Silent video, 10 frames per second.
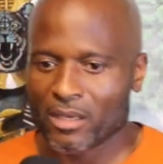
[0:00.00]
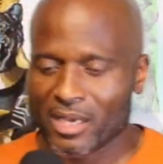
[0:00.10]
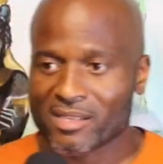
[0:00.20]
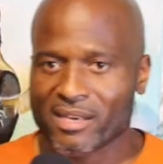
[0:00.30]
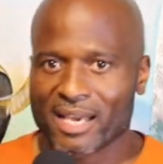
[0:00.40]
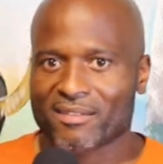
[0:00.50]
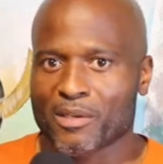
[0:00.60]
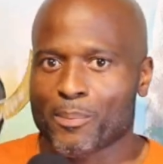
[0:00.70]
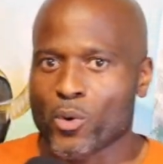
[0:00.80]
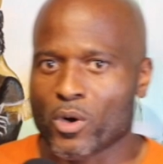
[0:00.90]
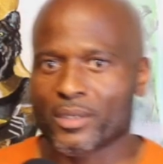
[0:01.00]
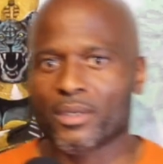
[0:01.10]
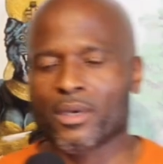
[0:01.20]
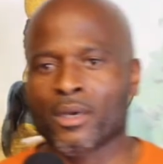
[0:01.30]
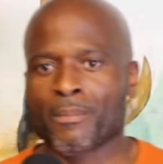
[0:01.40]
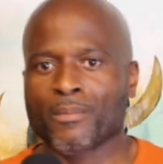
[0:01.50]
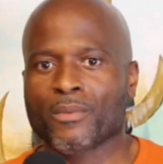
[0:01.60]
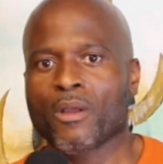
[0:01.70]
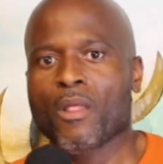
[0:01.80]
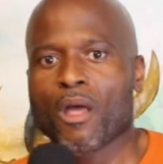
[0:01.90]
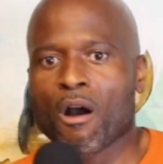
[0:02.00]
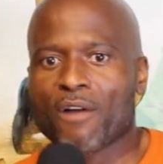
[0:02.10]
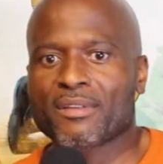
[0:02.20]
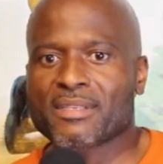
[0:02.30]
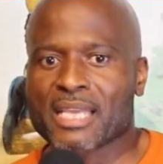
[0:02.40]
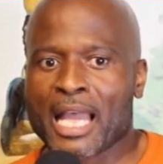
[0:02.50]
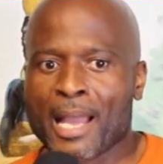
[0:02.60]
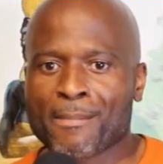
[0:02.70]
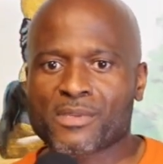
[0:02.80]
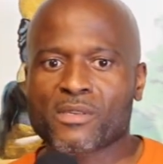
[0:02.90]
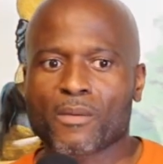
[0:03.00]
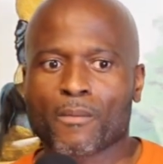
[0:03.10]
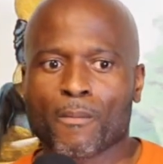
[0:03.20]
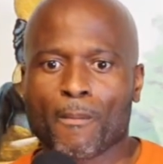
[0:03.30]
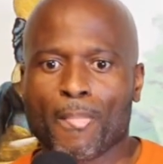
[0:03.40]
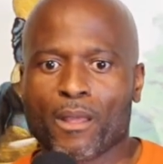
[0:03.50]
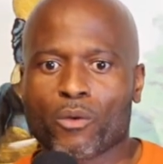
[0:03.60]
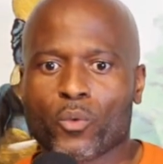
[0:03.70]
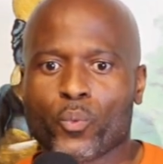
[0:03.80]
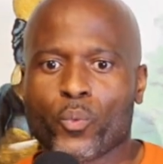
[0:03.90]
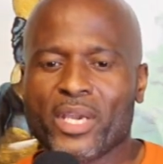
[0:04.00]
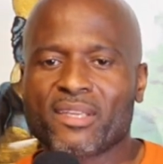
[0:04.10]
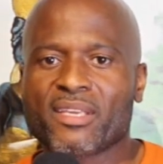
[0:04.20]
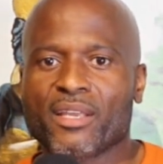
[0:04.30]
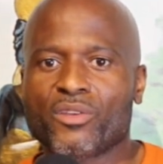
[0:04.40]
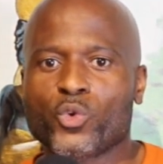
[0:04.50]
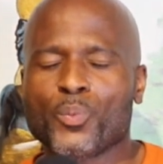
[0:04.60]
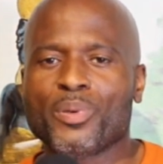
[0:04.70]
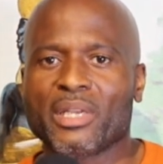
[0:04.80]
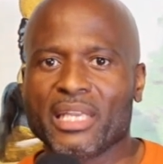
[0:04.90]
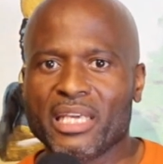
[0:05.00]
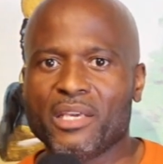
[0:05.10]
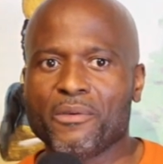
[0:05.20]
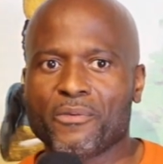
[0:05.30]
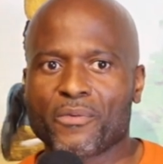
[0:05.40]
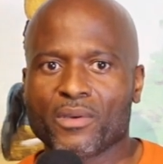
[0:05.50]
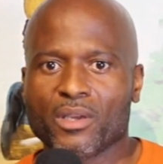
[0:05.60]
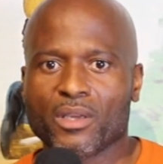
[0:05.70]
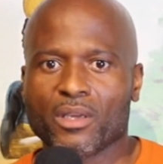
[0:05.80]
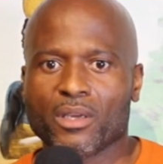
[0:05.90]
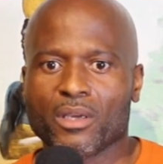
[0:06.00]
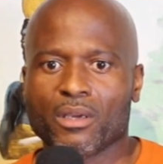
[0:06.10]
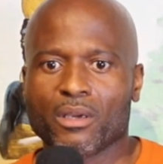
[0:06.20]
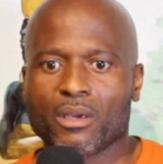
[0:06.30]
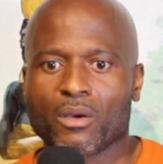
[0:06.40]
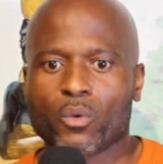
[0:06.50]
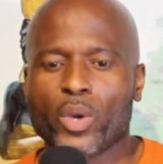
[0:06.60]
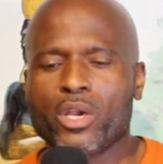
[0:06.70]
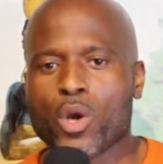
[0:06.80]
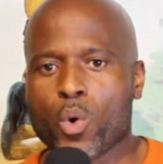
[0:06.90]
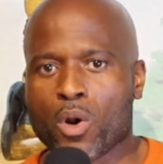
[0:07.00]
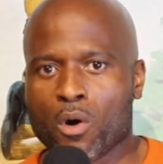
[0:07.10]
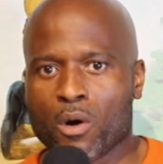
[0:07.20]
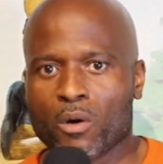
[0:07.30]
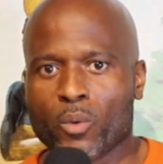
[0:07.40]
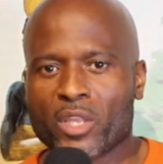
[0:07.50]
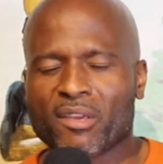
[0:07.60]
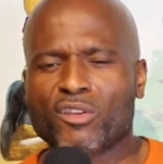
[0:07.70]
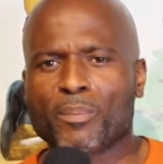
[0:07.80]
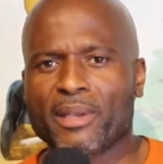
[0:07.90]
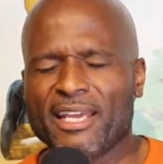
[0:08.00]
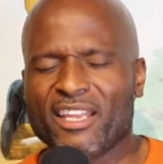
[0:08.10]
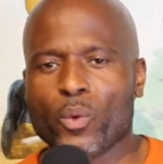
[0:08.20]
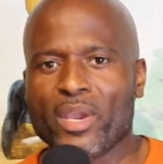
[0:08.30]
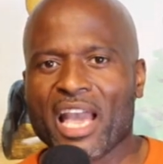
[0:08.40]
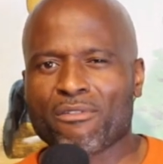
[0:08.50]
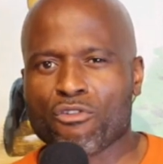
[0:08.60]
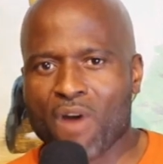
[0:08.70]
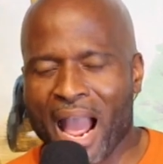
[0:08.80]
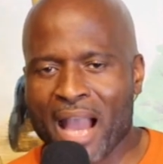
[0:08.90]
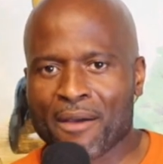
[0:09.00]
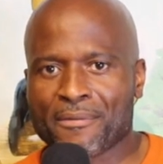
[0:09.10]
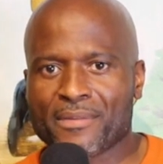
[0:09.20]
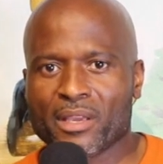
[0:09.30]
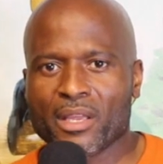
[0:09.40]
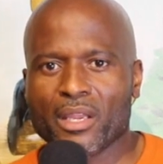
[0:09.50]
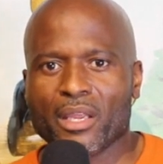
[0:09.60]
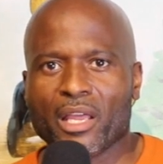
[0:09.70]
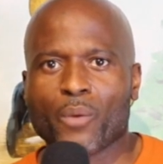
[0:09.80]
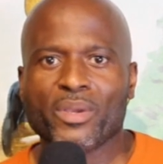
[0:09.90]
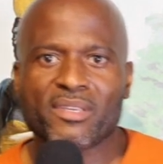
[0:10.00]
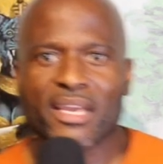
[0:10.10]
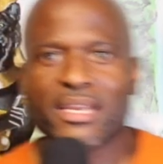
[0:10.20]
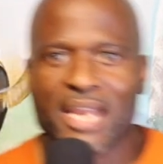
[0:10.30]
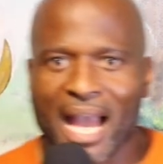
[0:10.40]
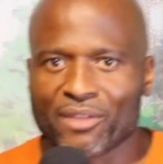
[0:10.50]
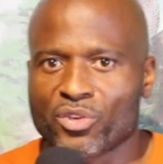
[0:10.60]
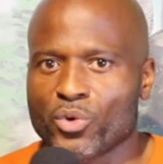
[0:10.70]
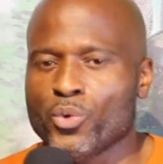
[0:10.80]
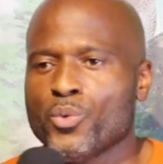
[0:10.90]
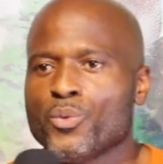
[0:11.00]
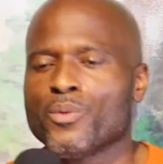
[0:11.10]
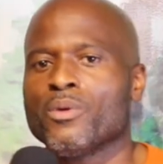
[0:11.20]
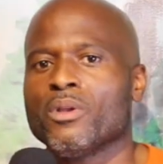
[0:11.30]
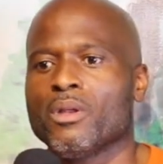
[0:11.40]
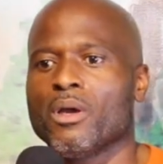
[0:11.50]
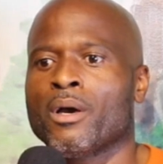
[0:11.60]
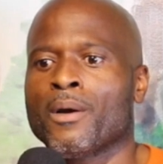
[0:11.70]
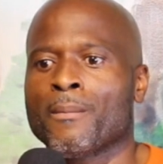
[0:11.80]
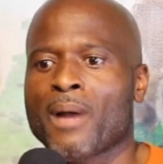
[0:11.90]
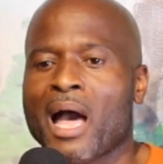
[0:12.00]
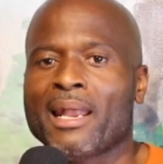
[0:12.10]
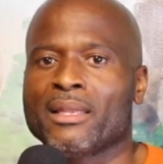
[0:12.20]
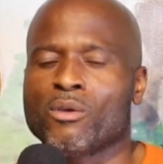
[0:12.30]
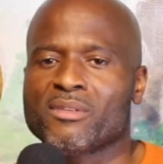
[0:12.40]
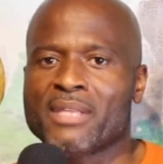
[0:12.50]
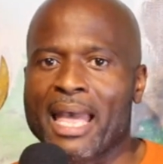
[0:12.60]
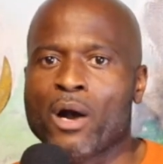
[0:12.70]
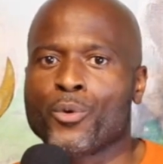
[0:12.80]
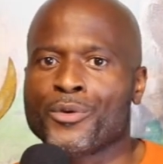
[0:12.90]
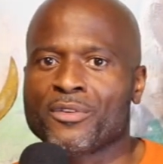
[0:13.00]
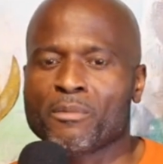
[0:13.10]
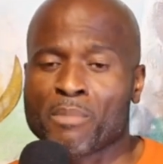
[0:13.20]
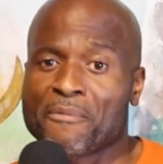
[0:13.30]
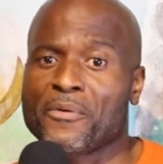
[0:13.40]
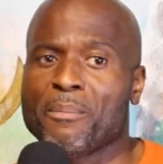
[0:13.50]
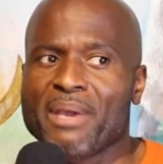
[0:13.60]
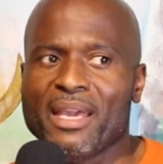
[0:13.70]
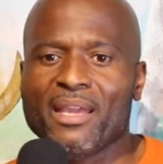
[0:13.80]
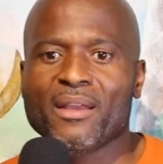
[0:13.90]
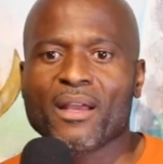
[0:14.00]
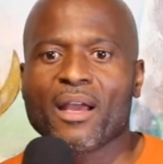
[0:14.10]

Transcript: That's an excellent point. Oftentimes, we tend to believe we know it all. We tend to believe that we have arrived, and we tend not to highlight the elders. But for me,